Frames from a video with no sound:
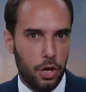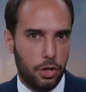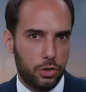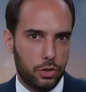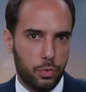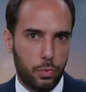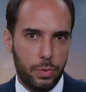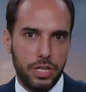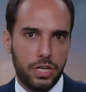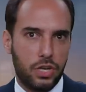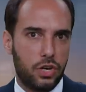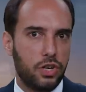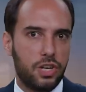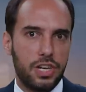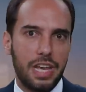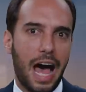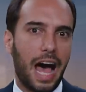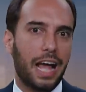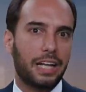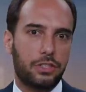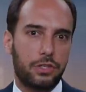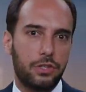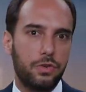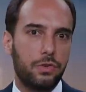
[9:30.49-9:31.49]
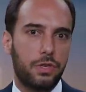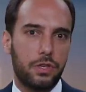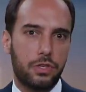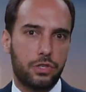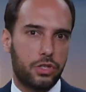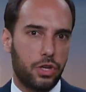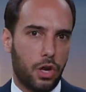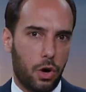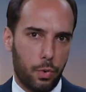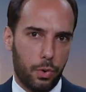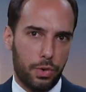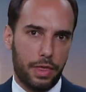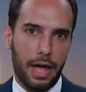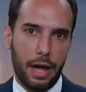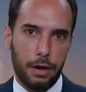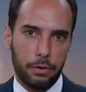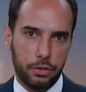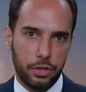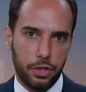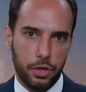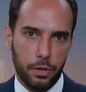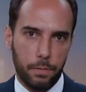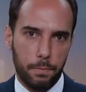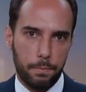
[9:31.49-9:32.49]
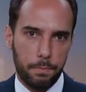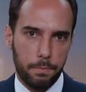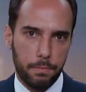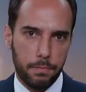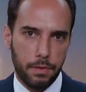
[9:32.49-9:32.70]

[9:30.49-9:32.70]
So we could not do this show without you.